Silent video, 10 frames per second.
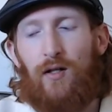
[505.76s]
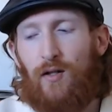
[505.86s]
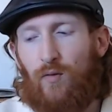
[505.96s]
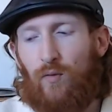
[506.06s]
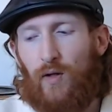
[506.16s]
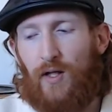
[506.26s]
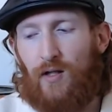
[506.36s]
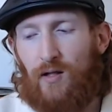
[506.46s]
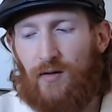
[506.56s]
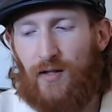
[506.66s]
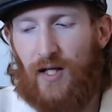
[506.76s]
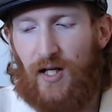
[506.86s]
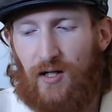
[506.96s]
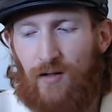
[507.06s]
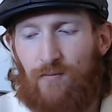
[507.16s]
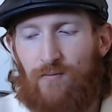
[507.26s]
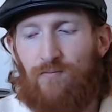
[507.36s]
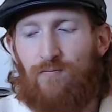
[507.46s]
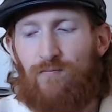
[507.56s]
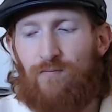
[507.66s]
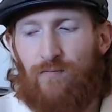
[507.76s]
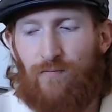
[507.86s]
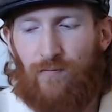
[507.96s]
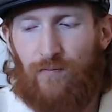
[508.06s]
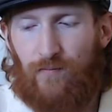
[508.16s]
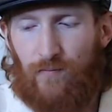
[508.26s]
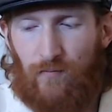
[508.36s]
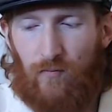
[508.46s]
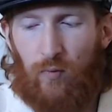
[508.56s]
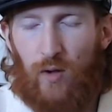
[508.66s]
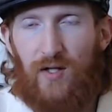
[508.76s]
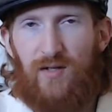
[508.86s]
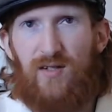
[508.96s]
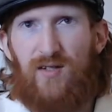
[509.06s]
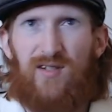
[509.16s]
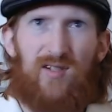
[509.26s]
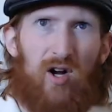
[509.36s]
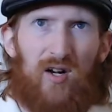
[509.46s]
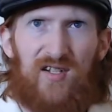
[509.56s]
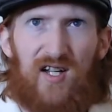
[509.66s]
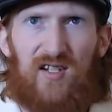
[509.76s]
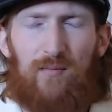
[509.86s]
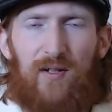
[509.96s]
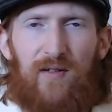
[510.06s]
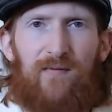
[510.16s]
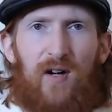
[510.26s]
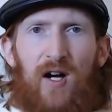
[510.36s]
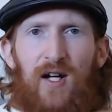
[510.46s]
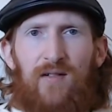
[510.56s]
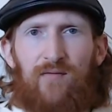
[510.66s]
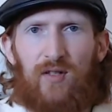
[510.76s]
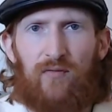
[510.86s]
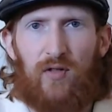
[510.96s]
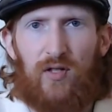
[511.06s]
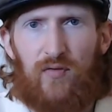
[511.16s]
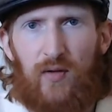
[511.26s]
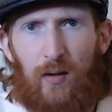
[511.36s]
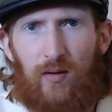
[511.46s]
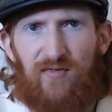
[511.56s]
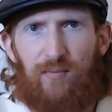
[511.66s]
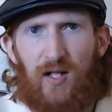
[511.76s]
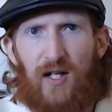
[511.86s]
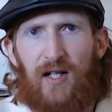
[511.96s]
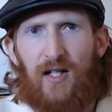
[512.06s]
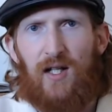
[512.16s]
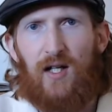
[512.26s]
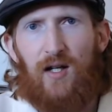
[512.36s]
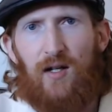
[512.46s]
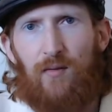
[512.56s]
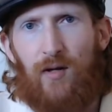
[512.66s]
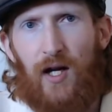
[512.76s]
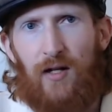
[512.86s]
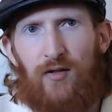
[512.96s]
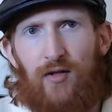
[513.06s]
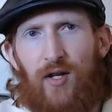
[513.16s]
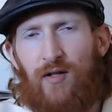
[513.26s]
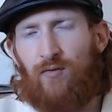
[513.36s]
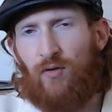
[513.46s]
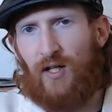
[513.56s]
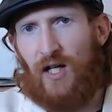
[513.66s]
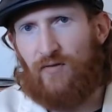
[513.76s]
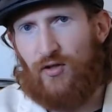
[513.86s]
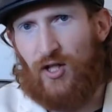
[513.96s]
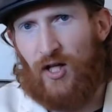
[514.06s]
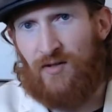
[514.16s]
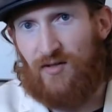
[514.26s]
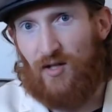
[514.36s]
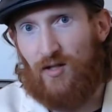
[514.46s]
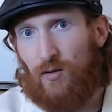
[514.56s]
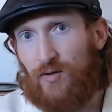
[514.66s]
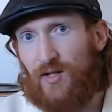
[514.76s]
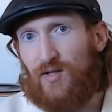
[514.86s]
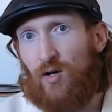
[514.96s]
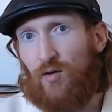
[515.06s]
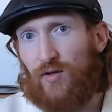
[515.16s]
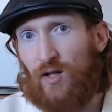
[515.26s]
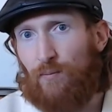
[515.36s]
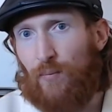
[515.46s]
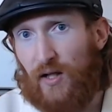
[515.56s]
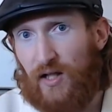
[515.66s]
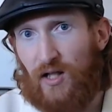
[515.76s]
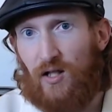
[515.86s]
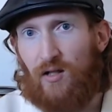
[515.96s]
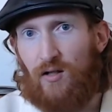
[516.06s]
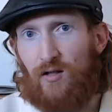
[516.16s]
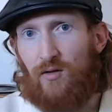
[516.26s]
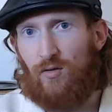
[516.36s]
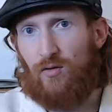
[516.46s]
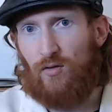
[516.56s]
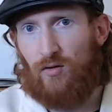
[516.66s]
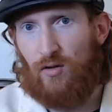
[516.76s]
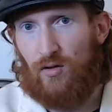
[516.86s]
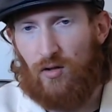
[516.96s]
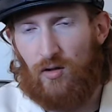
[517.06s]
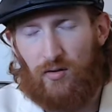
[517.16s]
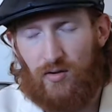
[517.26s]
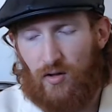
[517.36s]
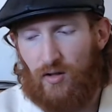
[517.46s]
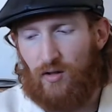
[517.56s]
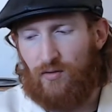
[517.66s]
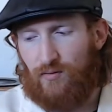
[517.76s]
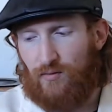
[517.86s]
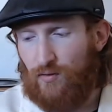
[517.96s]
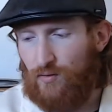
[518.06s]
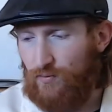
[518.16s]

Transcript: Where the game was ostensibly fine for the first few hours of play, and you didn't really have a chance to notice all the buggy... Sorry, not... Oh.